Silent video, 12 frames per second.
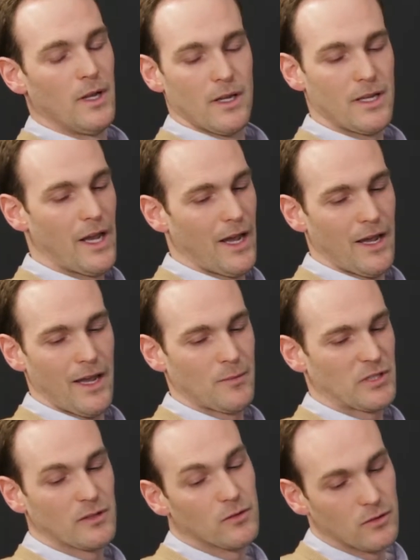Yeah,
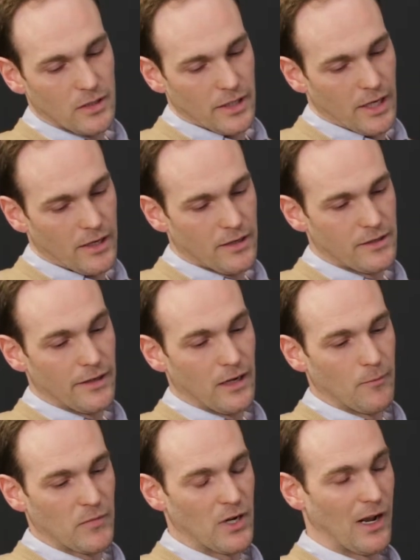absolutely. And
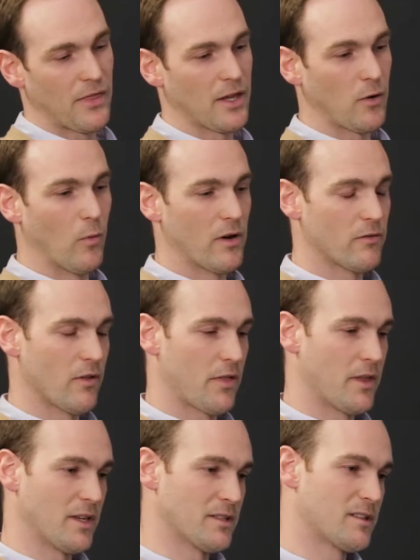I think one of the
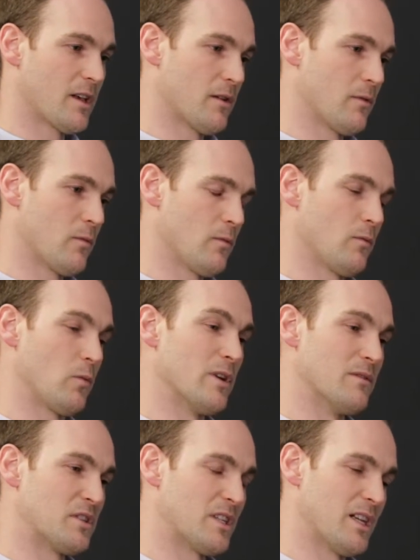things that
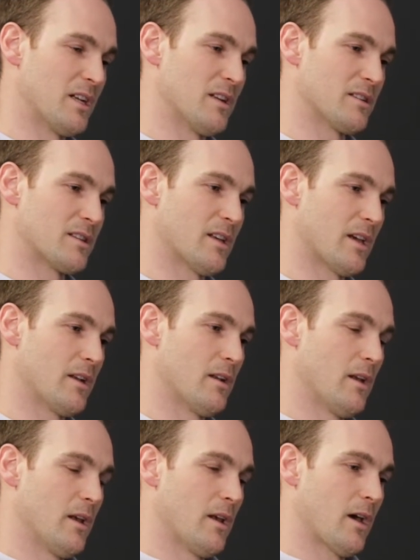we've seen is that
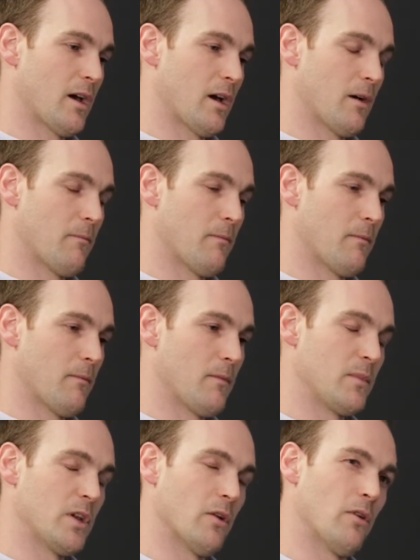
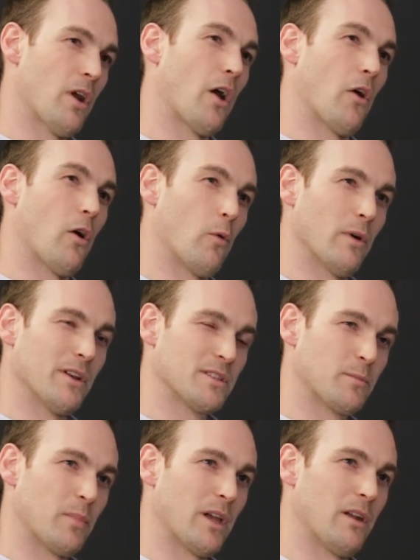not always,
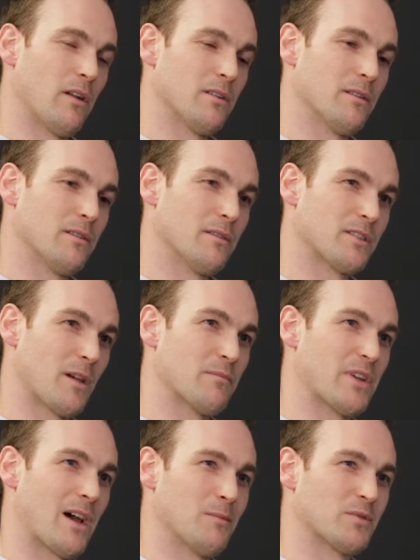but
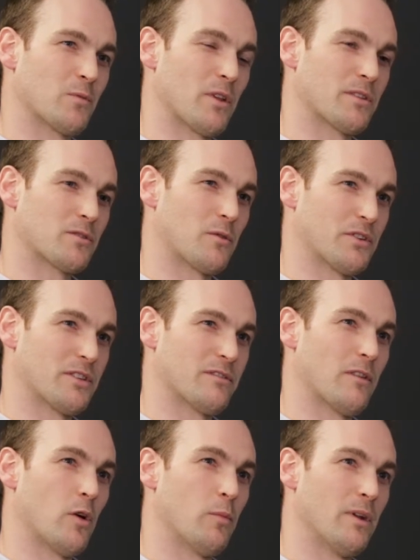sometimes with sources
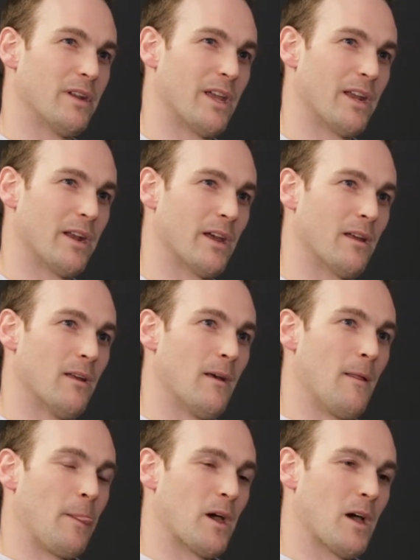of open data,
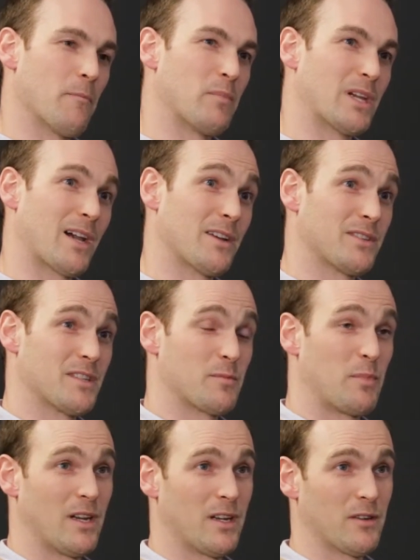because it's
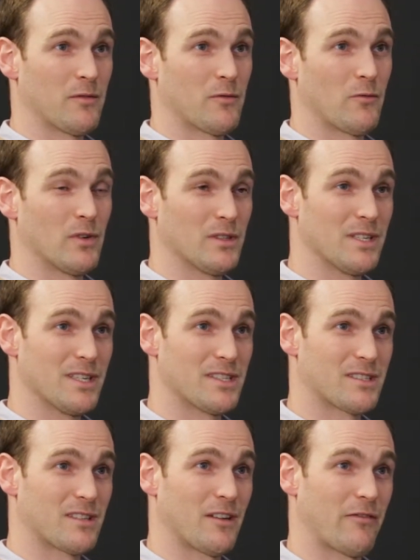being
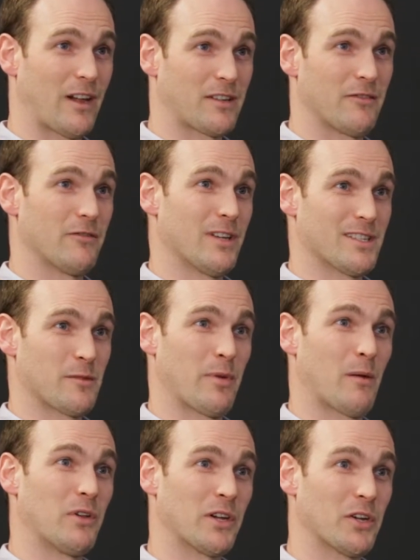released effectively as a
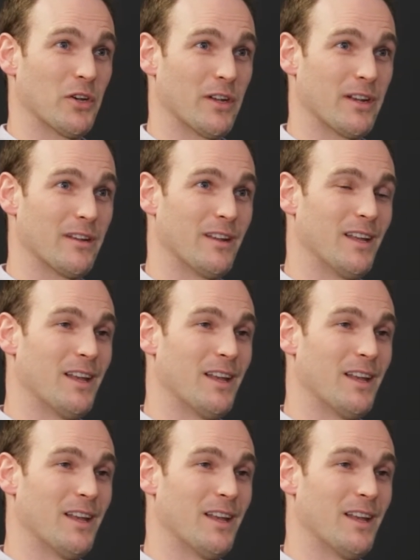public good,